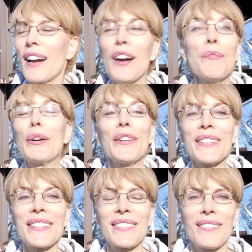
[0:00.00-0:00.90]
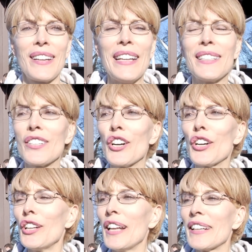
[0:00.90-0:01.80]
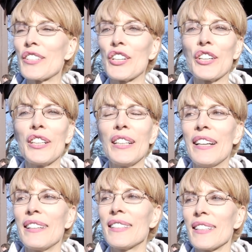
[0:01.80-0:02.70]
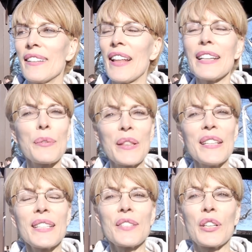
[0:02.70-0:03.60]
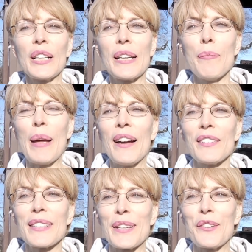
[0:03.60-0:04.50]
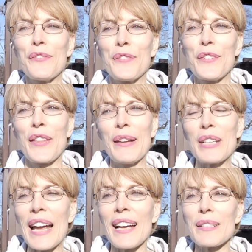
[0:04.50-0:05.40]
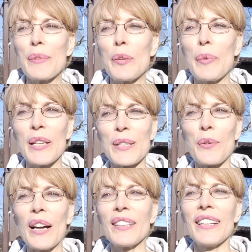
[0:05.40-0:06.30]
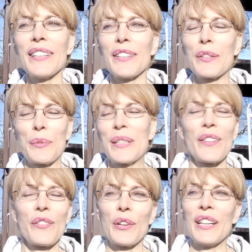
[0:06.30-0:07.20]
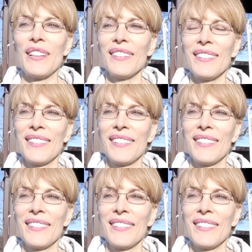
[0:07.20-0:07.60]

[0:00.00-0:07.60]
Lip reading: comers, internal, external, and that's what this is really about. So for them to ask me to be a squad leader, it was a thrill.